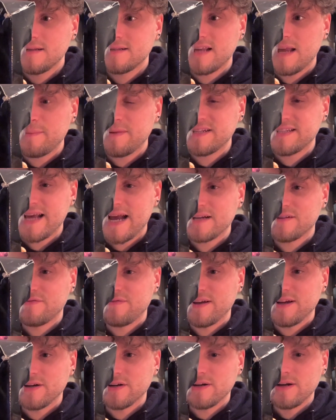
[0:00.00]
same exact
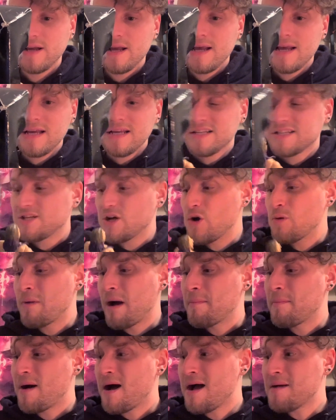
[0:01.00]
figure. So
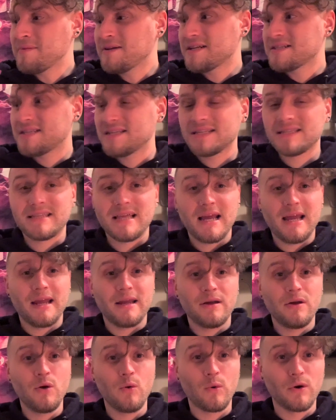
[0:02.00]
my mom does this
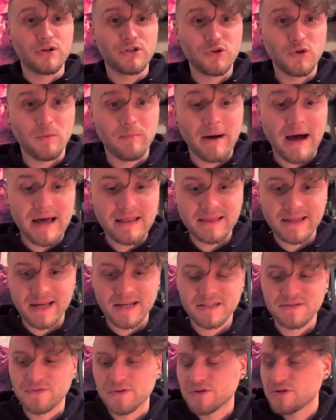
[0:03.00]
thing where she'll buy
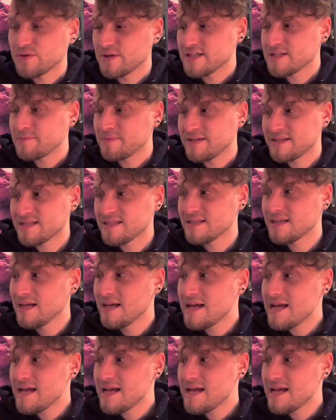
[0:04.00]
things for Christmas,